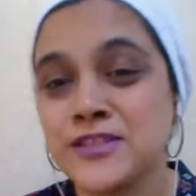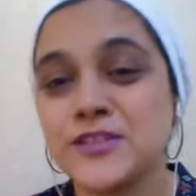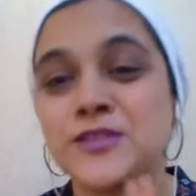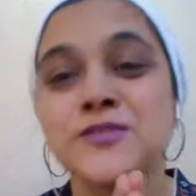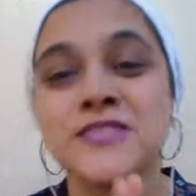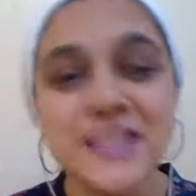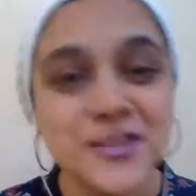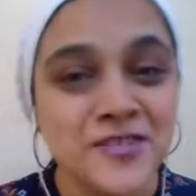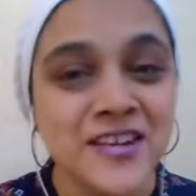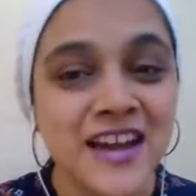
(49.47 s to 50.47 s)
So
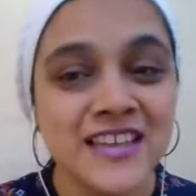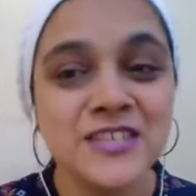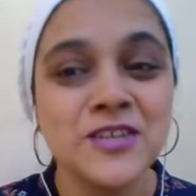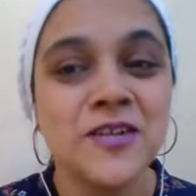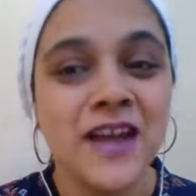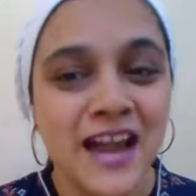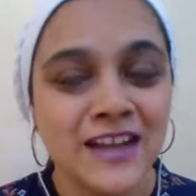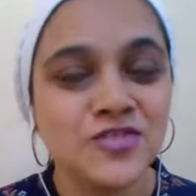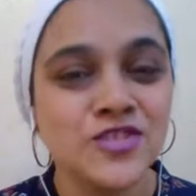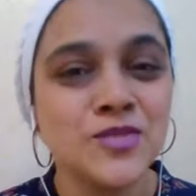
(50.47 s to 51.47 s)
synchronize your
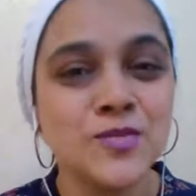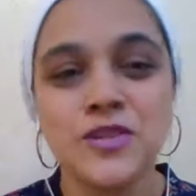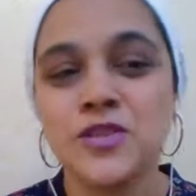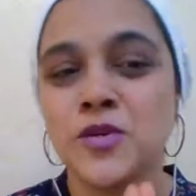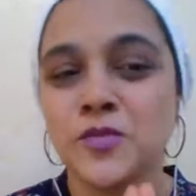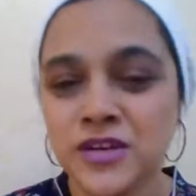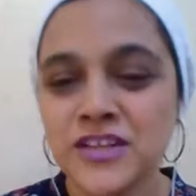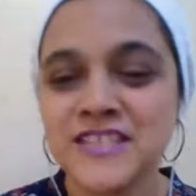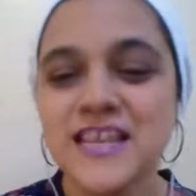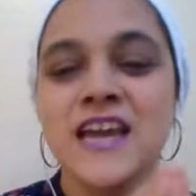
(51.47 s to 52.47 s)
actions with your words
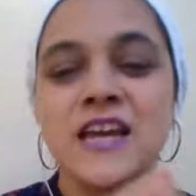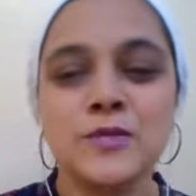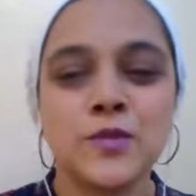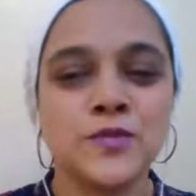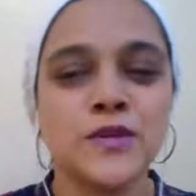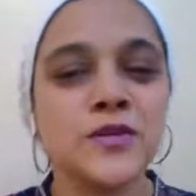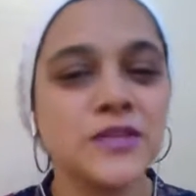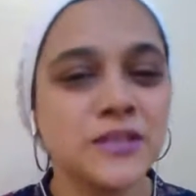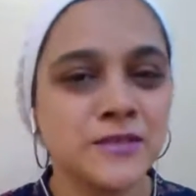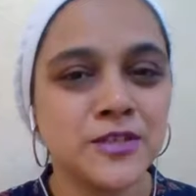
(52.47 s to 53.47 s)
is what we're going to
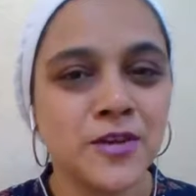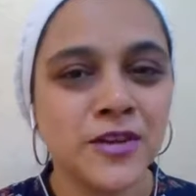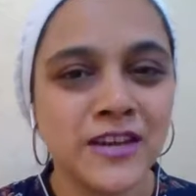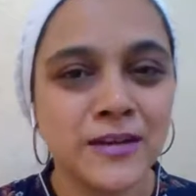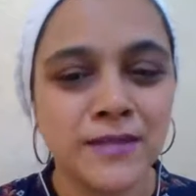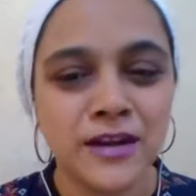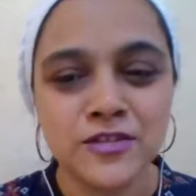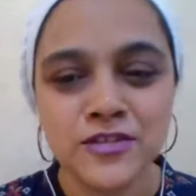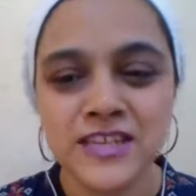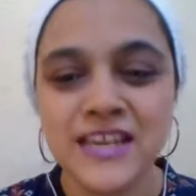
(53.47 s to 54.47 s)
be talking about
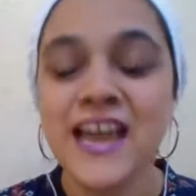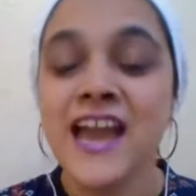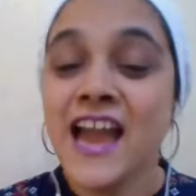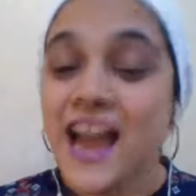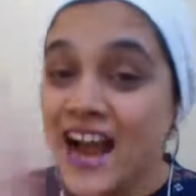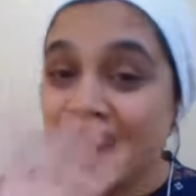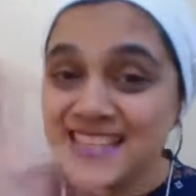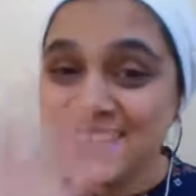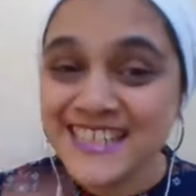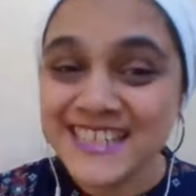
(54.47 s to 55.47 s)
today. Hi,
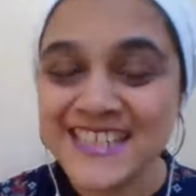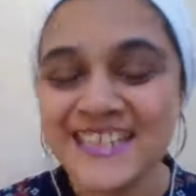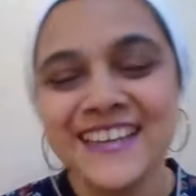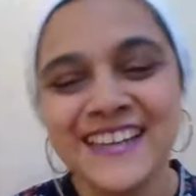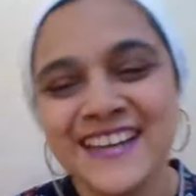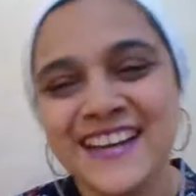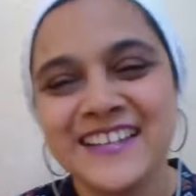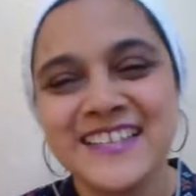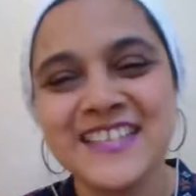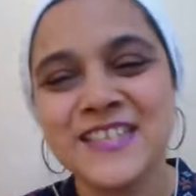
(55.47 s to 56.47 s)
Cindy,
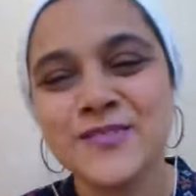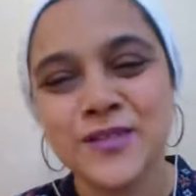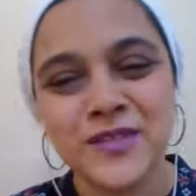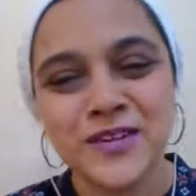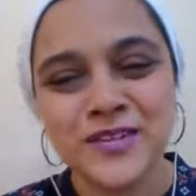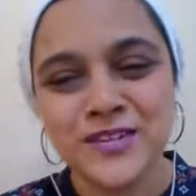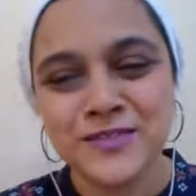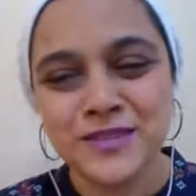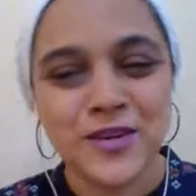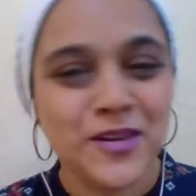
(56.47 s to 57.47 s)
is what we're going to be
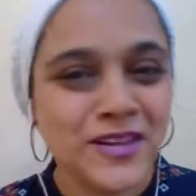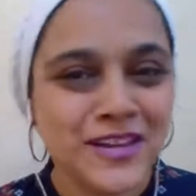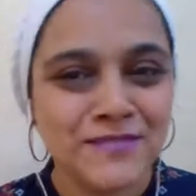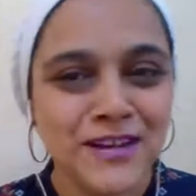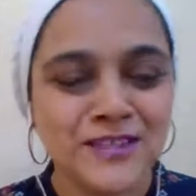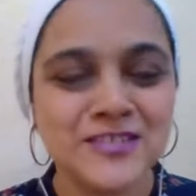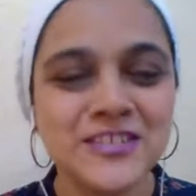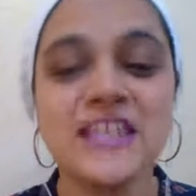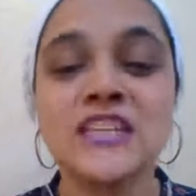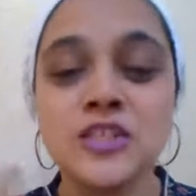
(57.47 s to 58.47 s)
talking about today.